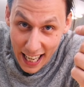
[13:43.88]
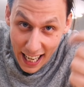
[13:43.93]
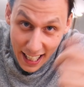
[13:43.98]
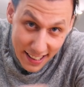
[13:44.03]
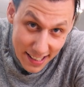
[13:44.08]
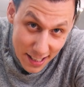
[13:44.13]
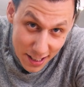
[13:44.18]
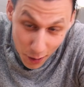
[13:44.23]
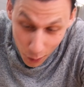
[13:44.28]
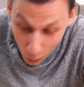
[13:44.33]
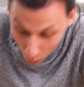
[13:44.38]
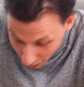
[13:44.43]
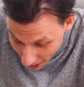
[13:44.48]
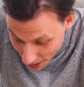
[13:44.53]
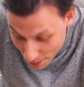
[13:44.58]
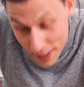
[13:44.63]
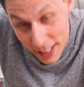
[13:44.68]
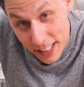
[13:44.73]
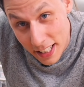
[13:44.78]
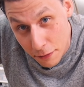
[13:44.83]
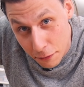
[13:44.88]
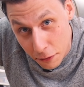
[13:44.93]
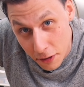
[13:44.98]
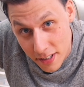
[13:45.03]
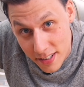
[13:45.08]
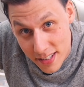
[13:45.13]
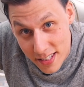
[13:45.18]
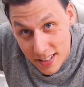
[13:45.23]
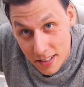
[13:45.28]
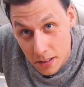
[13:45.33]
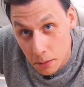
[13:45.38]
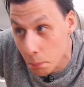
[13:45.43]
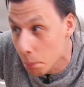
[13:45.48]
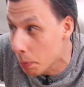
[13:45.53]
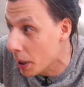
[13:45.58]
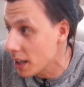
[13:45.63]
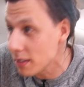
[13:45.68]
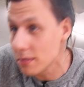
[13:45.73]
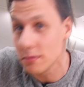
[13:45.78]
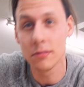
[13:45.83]
that is quite a big difference.
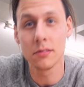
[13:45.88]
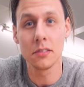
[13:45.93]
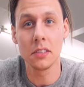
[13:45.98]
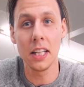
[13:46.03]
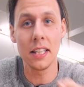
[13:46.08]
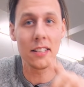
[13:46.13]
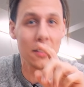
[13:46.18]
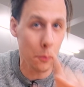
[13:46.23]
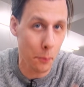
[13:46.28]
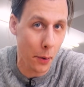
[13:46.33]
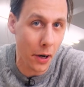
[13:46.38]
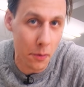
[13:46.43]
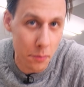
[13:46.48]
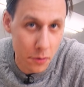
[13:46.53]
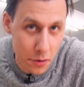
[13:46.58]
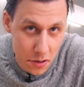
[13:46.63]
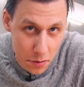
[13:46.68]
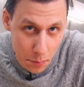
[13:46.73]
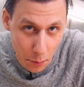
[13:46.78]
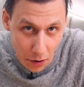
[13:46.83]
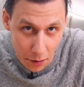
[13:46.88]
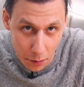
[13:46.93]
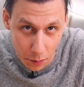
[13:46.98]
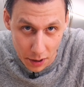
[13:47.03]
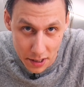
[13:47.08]
But let's compare them to some other